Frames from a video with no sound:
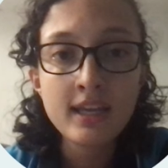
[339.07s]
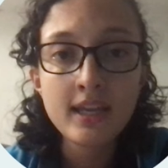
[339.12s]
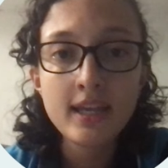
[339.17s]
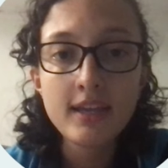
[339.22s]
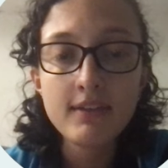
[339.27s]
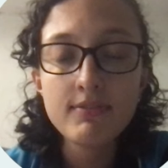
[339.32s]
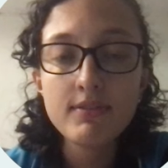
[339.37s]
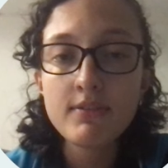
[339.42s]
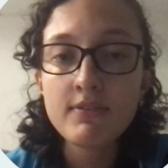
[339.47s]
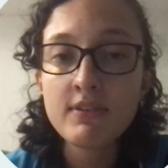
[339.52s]

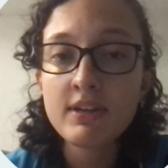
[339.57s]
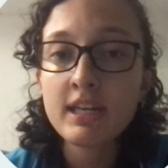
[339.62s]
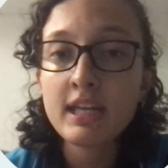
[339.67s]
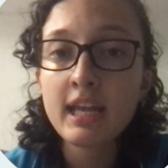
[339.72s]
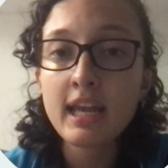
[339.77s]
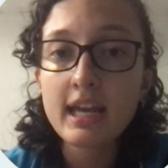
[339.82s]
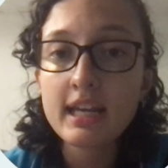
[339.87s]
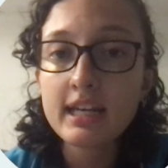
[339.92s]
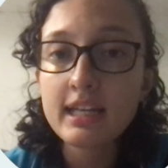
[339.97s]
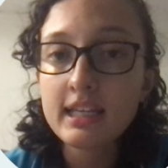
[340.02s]
If you have any
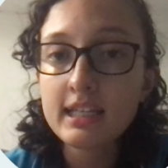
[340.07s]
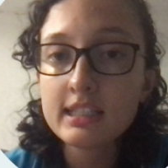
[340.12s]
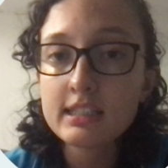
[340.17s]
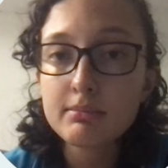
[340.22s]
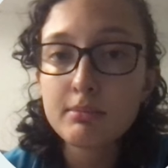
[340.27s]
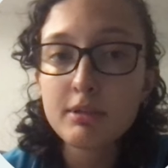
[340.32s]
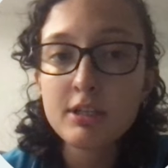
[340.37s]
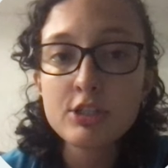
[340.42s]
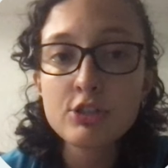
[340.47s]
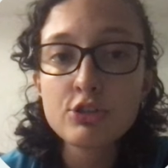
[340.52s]
headaches,
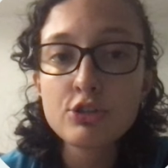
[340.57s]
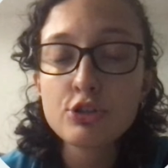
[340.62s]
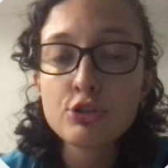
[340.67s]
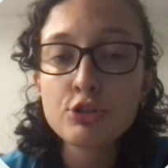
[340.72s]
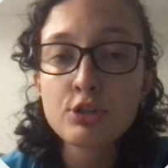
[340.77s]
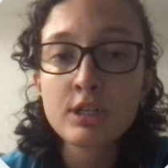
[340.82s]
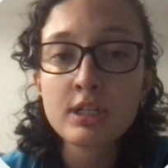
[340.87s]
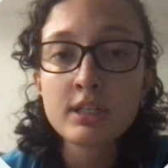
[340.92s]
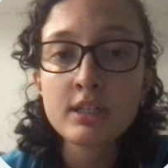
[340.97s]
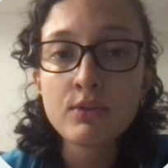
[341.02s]
make sure to
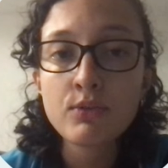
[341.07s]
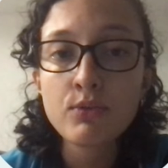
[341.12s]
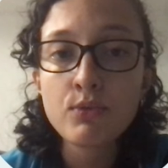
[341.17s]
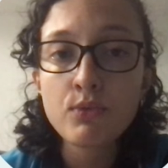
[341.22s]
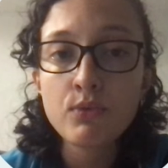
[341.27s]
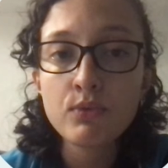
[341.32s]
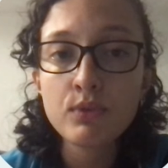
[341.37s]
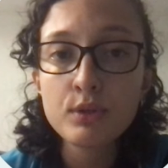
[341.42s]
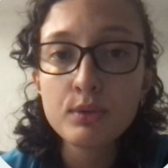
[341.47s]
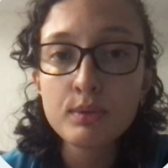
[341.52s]
drink enough
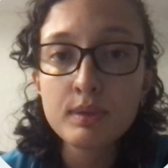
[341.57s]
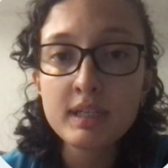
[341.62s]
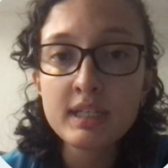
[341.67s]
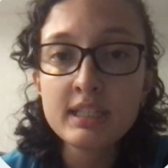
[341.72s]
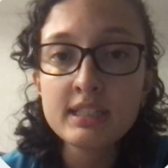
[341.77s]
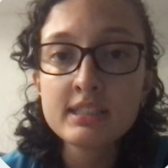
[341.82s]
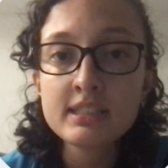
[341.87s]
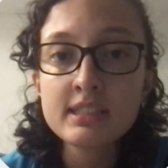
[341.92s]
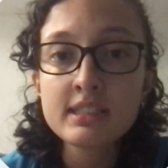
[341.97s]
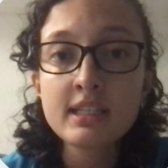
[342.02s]

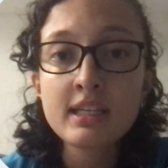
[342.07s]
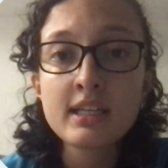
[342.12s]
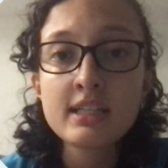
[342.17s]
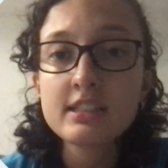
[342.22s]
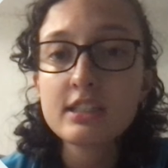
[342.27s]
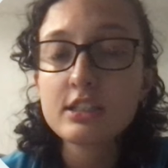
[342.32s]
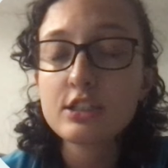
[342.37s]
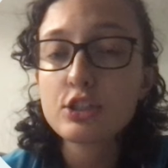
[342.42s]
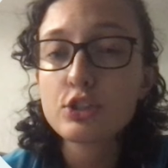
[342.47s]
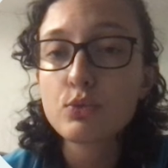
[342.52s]
fluids,
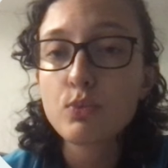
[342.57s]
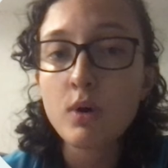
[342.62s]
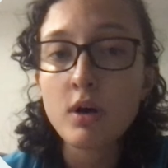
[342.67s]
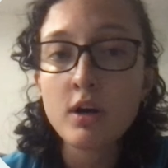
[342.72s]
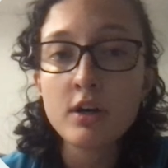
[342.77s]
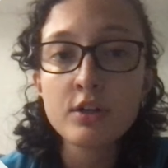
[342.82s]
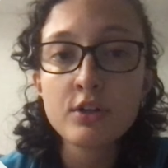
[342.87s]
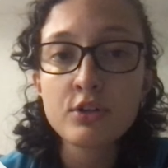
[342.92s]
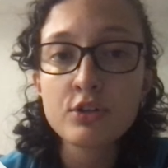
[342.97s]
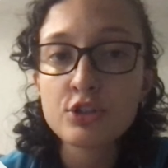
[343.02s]
such as
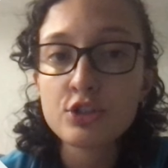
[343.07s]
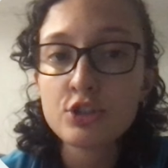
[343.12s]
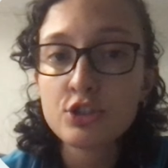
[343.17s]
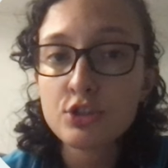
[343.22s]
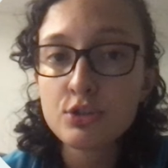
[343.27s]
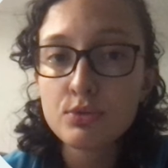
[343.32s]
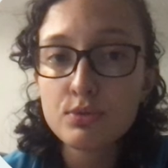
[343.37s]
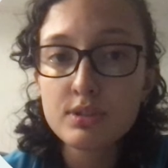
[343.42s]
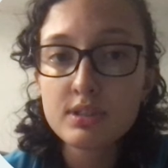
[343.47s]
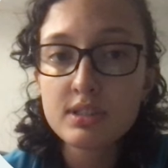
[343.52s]
water or
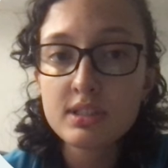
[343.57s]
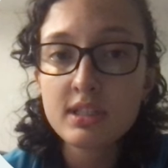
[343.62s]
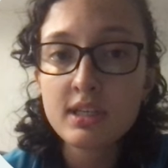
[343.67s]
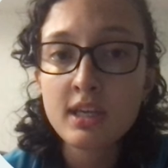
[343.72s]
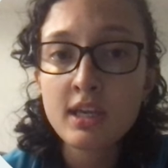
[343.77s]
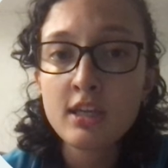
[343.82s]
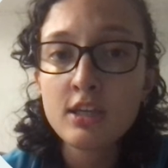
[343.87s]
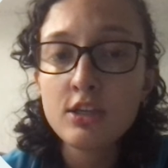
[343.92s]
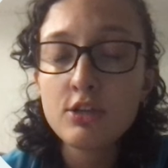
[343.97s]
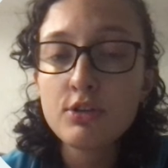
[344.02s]
juice.
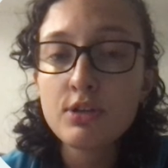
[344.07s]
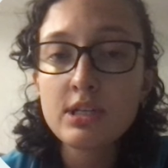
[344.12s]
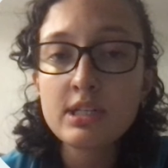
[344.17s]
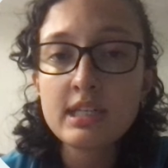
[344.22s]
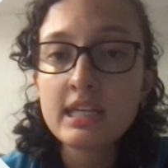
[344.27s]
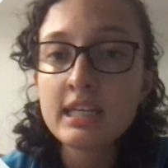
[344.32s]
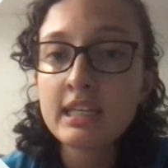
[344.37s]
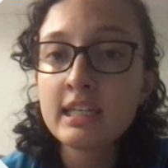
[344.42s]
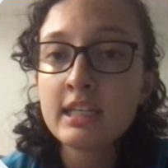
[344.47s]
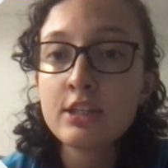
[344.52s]
You can
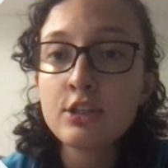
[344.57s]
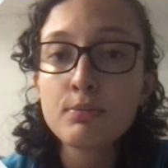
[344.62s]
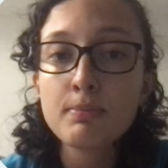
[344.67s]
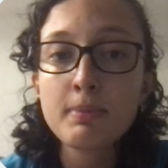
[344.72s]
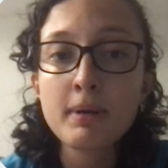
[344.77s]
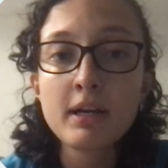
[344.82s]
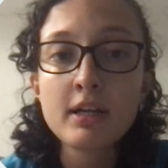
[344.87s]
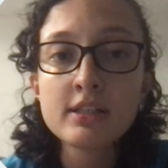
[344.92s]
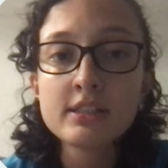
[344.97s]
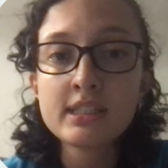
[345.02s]
take either
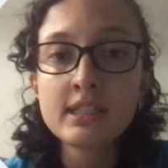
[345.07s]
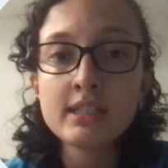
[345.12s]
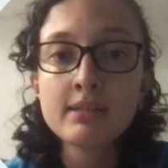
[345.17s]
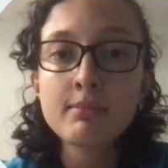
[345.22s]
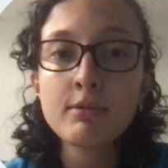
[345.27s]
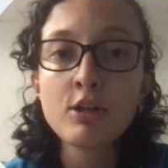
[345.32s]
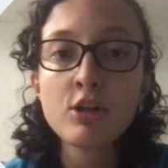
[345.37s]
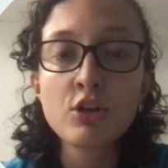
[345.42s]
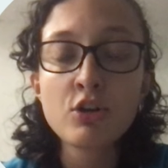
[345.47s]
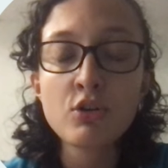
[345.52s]

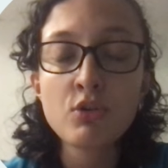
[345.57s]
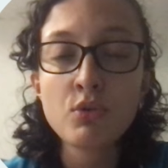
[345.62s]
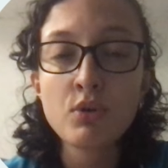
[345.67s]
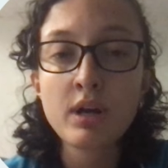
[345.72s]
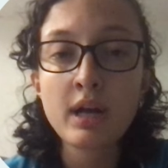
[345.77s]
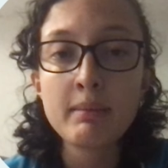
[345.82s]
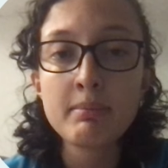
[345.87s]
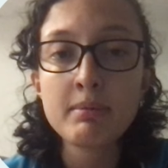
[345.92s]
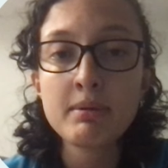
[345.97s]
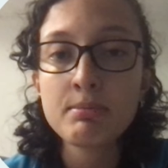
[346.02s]
paracetamol or
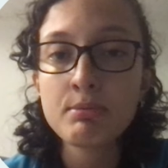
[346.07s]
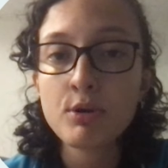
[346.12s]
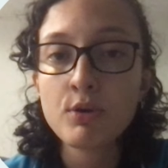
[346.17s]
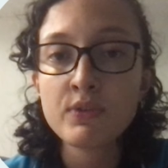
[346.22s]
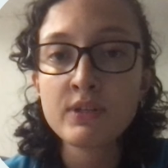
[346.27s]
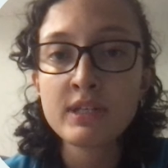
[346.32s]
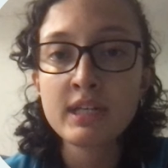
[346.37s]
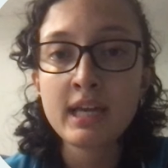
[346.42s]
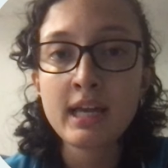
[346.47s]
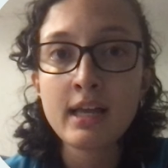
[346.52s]

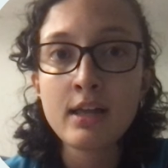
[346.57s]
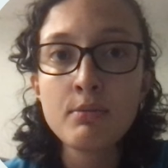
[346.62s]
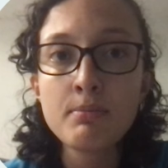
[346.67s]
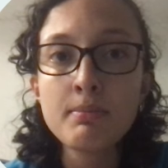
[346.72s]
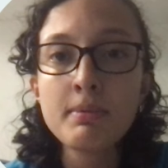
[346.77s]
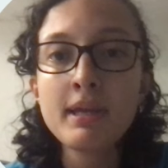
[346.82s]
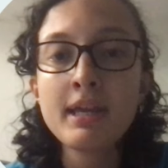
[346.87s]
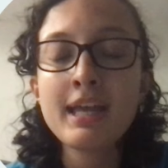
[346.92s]
ibuprofen to help.